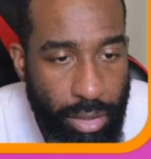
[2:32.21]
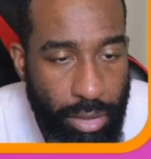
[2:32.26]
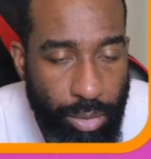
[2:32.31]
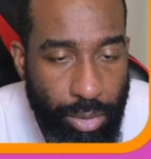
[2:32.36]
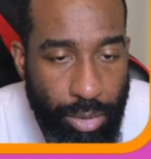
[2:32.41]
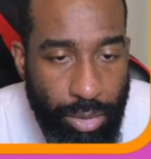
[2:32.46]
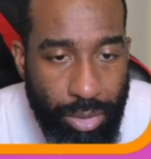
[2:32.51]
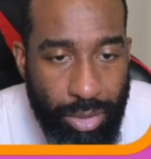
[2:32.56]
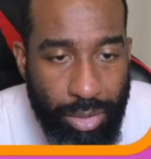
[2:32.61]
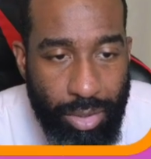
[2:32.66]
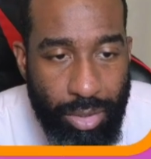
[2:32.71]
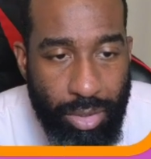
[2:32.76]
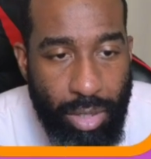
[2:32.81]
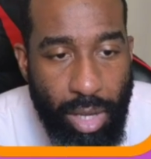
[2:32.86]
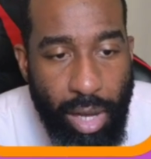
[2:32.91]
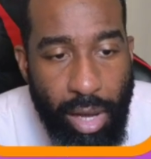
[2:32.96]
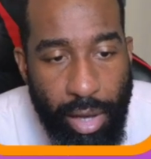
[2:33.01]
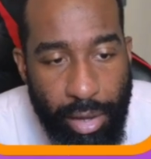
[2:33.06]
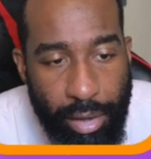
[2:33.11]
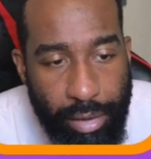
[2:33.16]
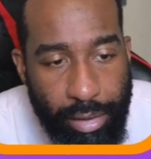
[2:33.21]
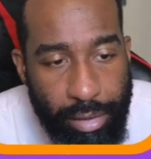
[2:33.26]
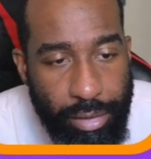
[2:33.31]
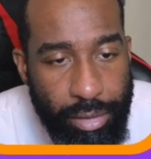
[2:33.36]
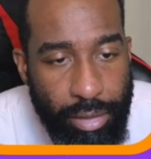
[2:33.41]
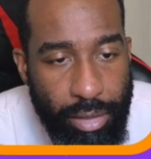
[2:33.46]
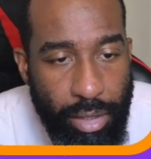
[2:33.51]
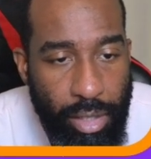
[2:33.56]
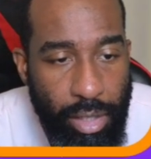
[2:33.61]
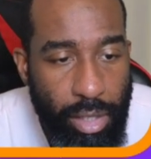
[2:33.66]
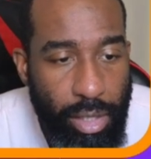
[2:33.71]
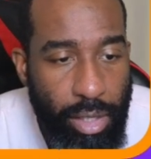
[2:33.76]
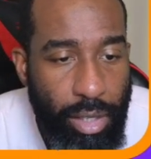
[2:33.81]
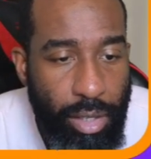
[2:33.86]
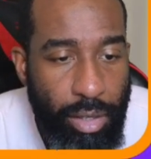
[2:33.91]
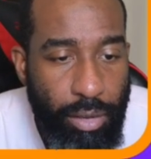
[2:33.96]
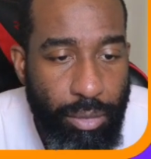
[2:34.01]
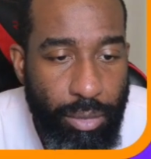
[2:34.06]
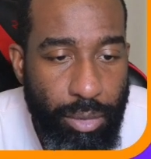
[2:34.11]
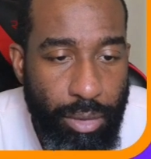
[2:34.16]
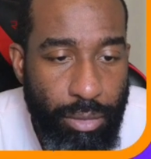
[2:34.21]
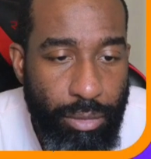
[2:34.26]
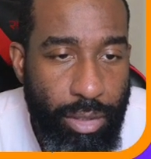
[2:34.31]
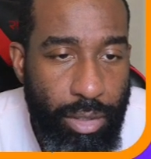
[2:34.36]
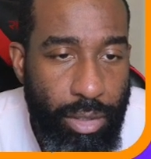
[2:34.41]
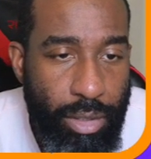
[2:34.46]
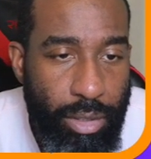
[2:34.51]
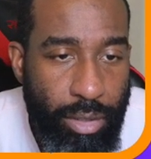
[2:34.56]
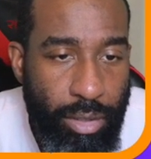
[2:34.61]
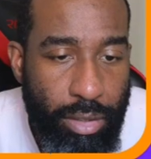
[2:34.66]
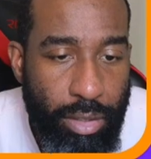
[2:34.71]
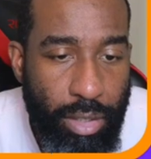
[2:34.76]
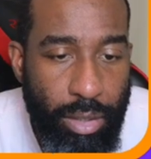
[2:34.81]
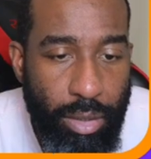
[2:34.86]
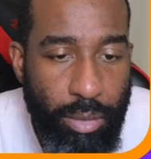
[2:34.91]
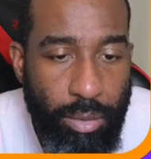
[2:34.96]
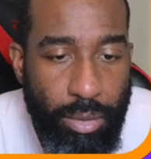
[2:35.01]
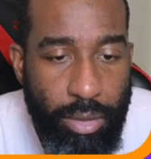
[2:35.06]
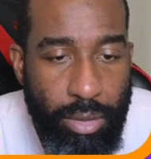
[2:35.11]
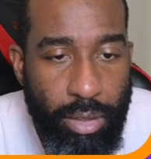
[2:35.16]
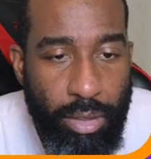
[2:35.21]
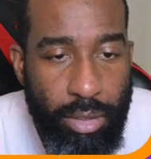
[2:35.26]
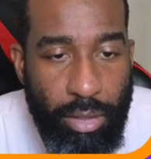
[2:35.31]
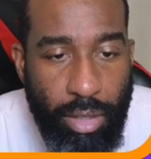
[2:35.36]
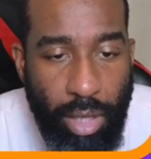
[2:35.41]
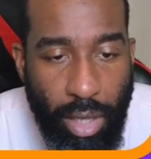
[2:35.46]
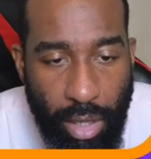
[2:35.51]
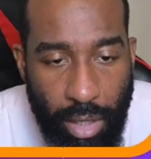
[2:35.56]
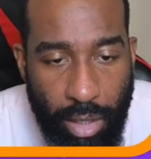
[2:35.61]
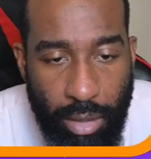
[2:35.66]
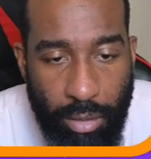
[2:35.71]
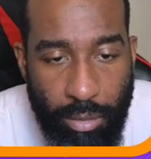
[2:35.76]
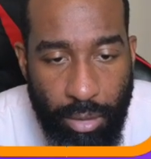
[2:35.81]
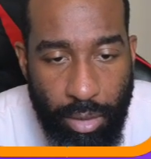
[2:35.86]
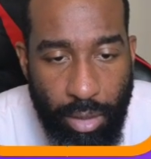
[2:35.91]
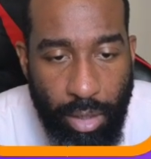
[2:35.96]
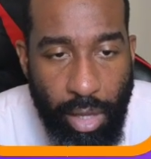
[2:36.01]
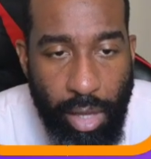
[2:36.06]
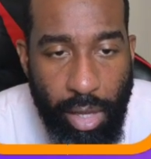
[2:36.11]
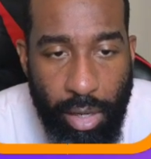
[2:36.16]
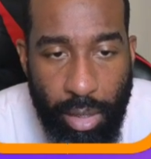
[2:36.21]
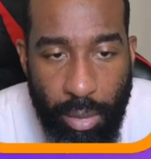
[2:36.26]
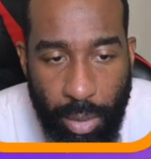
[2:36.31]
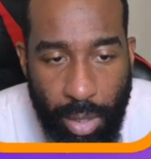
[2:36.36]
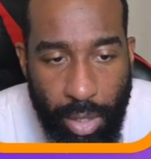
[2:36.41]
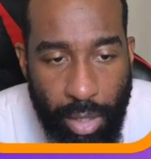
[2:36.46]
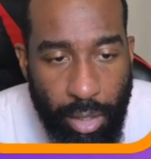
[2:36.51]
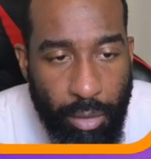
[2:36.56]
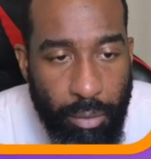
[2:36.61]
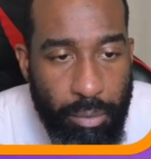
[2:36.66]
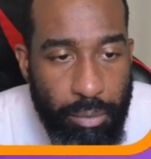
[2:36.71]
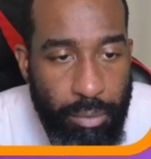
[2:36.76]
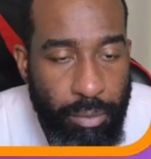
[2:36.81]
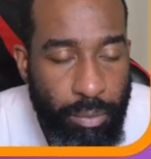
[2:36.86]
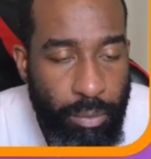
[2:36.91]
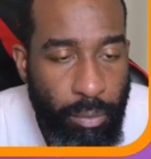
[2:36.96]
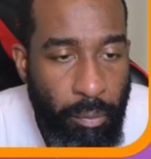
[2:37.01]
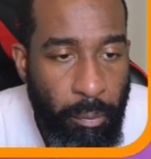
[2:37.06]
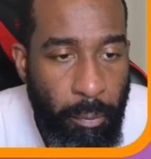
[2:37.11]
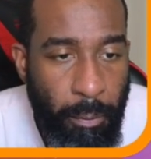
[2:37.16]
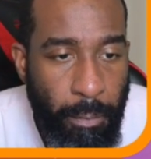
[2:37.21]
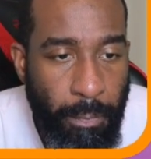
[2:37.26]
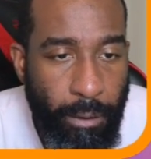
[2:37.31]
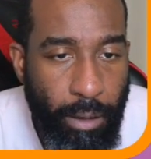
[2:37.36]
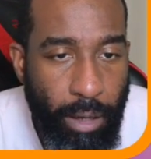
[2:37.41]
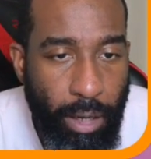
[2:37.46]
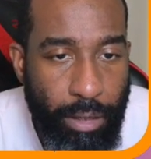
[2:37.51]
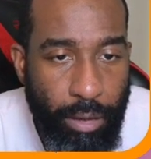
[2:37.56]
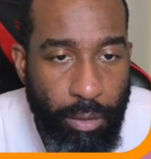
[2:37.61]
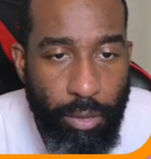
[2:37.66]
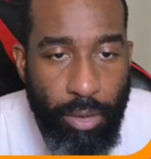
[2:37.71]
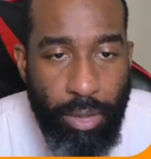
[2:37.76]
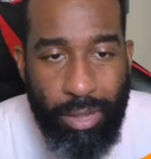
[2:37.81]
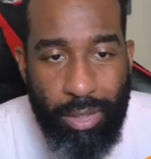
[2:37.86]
What's your style? You want it realistic? You want design? You want anime? I think one of the